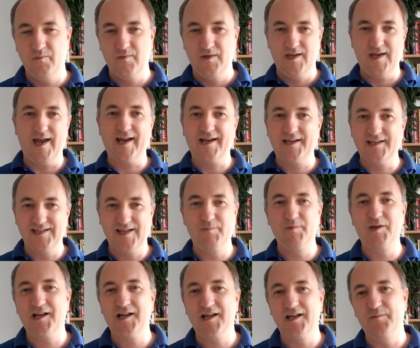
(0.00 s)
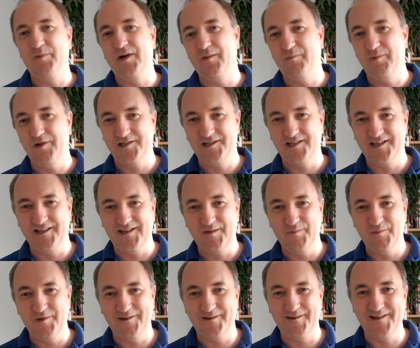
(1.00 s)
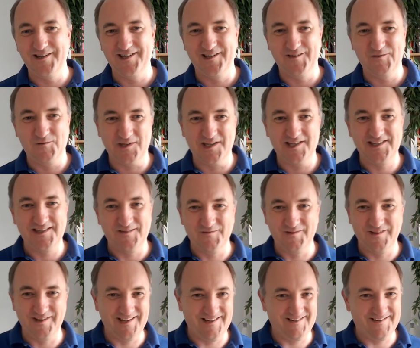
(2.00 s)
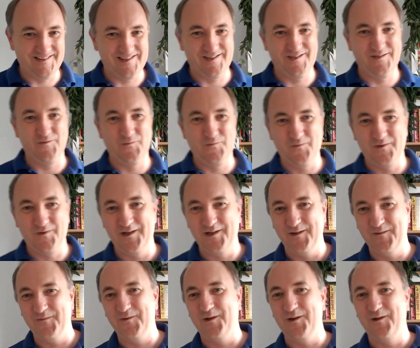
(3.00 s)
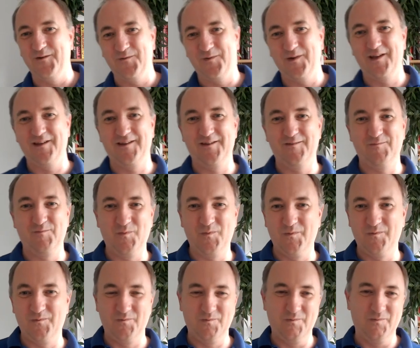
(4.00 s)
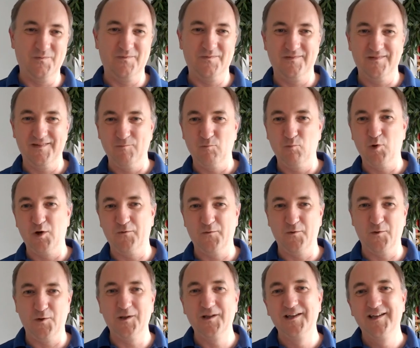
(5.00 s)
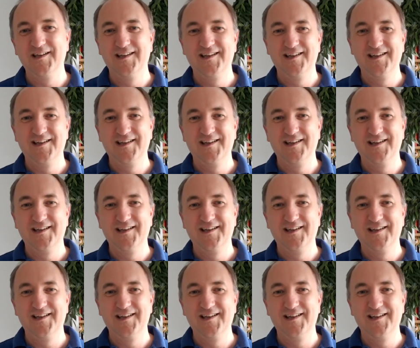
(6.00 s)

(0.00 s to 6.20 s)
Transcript: academically publishing them and hiding your data within lots of uh, uh, other yeah, yeah. waffle, oh.